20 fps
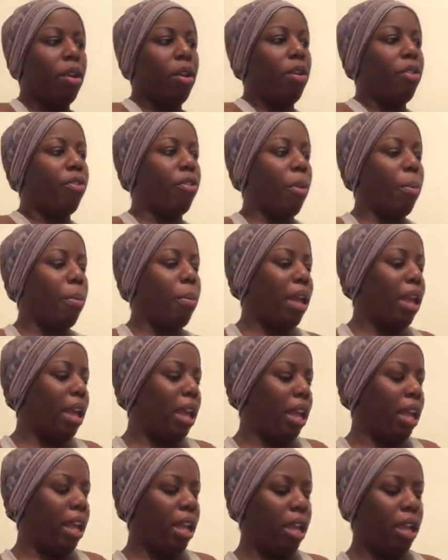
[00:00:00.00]
For
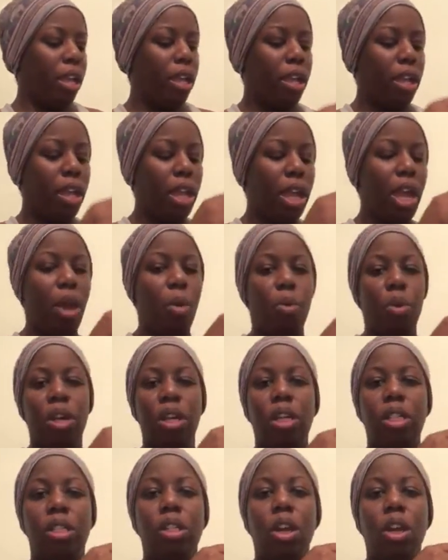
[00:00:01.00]
me, it
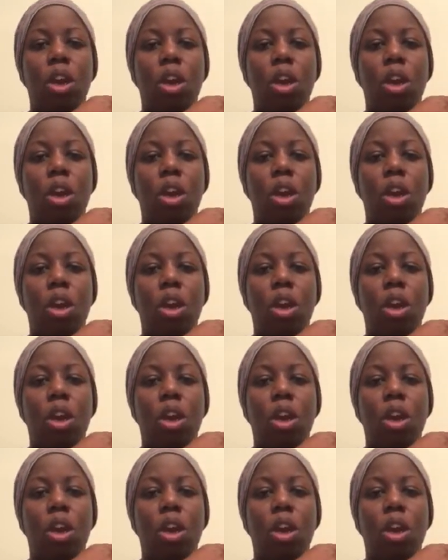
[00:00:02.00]
was,